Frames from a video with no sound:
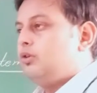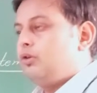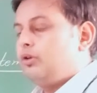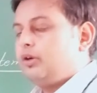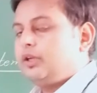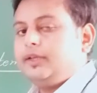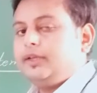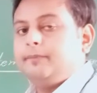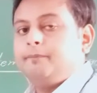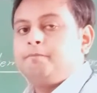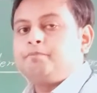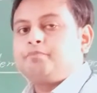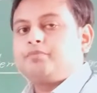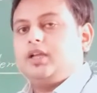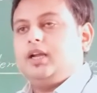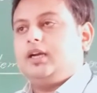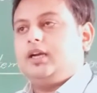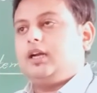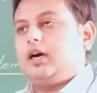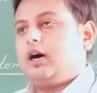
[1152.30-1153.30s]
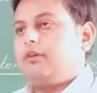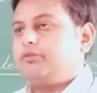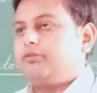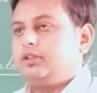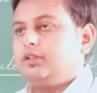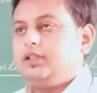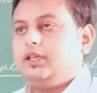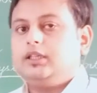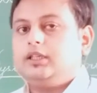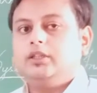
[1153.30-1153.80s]
Okay, and
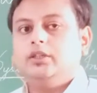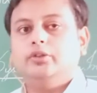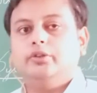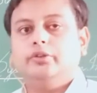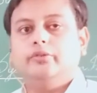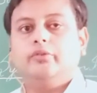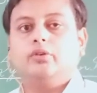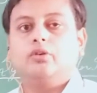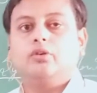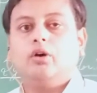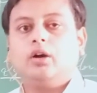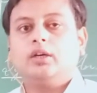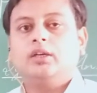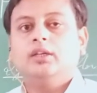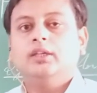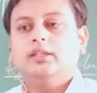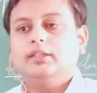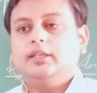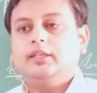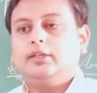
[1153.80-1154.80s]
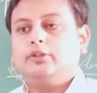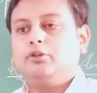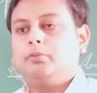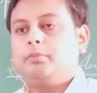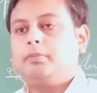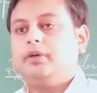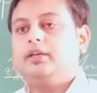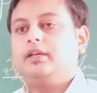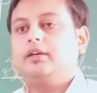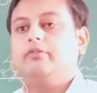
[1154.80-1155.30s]
after that you will got that your
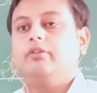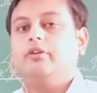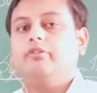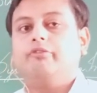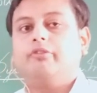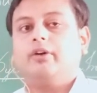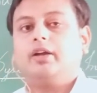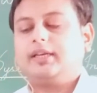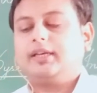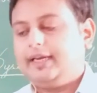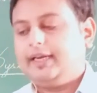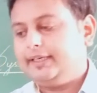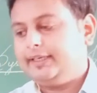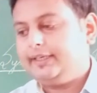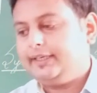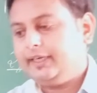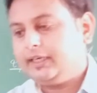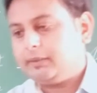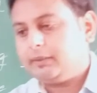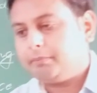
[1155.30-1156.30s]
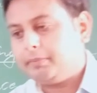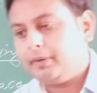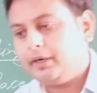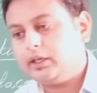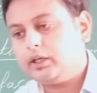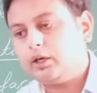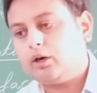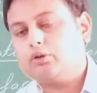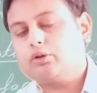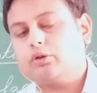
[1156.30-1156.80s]
printer will work and take a
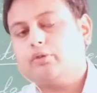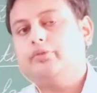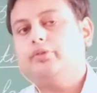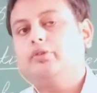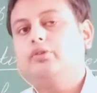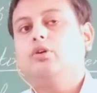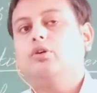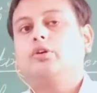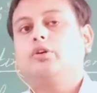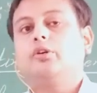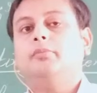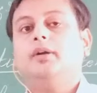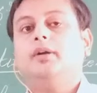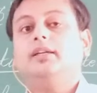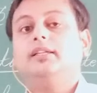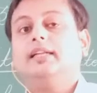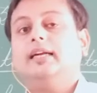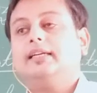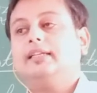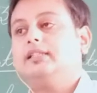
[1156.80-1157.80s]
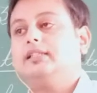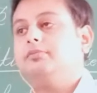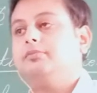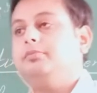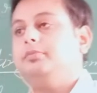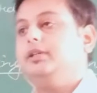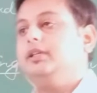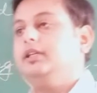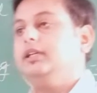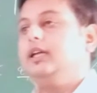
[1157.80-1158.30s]
print out of the document that is
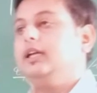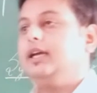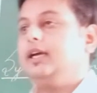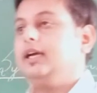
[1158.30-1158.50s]
being